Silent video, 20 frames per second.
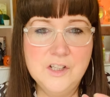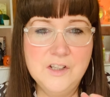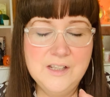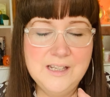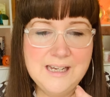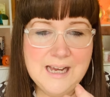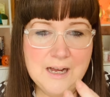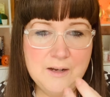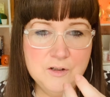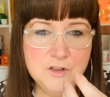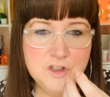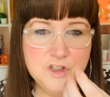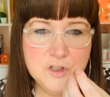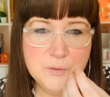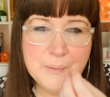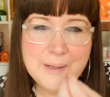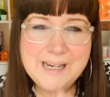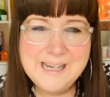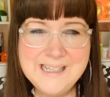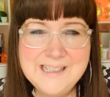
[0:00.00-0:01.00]
to the
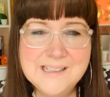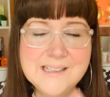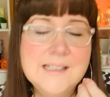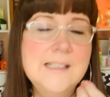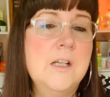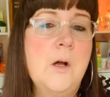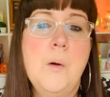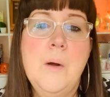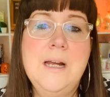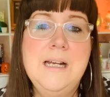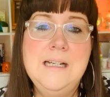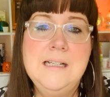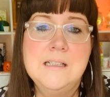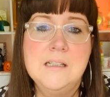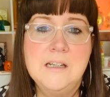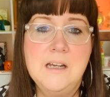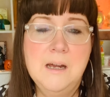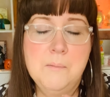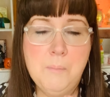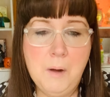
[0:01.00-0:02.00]
actual inside
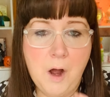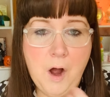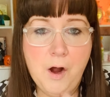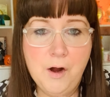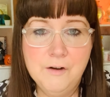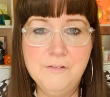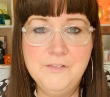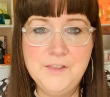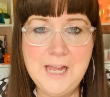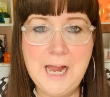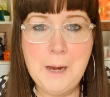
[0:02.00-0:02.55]
part of the